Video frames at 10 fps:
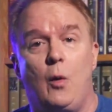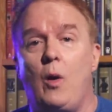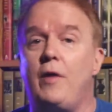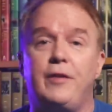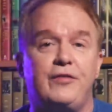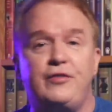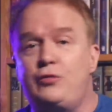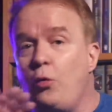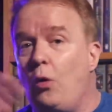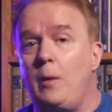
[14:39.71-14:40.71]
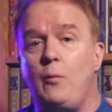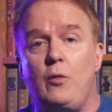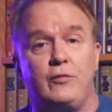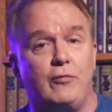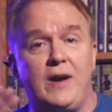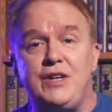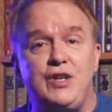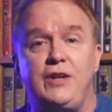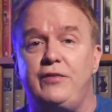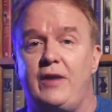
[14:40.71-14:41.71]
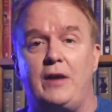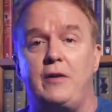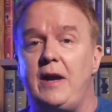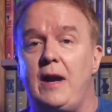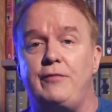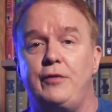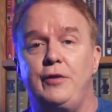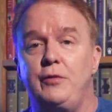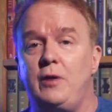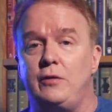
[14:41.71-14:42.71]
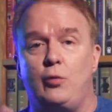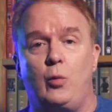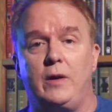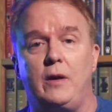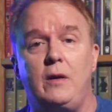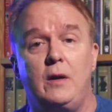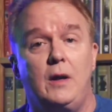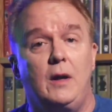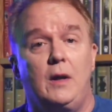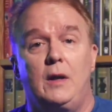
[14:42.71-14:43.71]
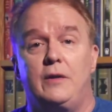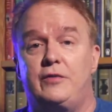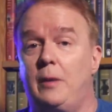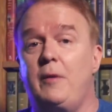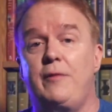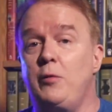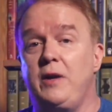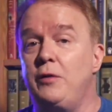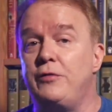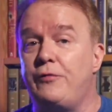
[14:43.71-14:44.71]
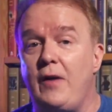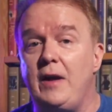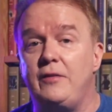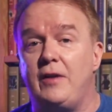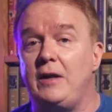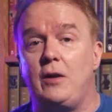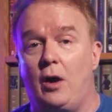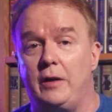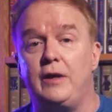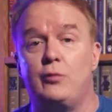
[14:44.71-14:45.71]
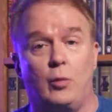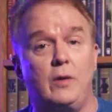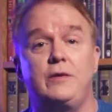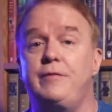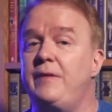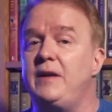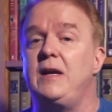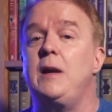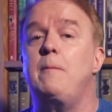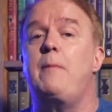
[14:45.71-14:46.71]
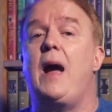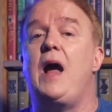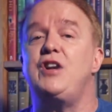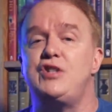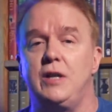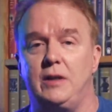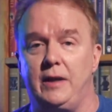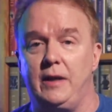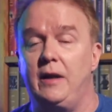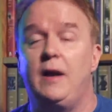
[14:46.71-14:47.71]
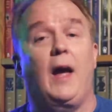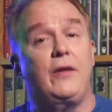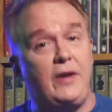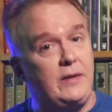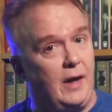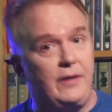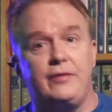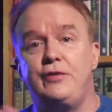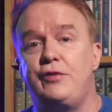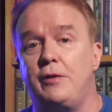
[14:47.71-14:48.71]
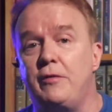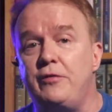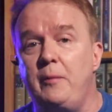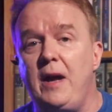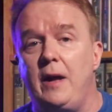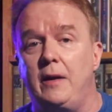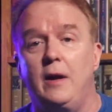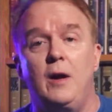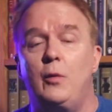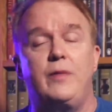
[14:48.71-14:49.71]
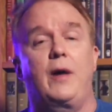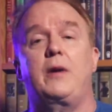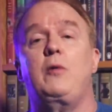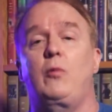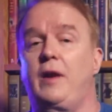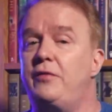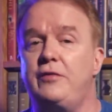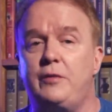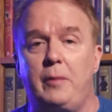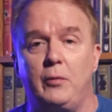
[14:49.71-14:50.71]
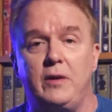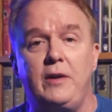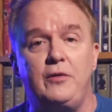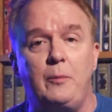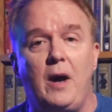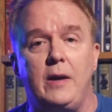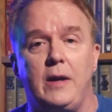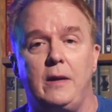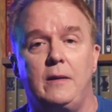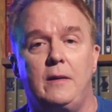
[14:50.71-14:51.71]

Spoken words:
While the storm was raging Saturday afternoon on Twitter, some of O'Neill's friends and colleagues were defending him passionately as a nice and generous man, without a racist bone in his body.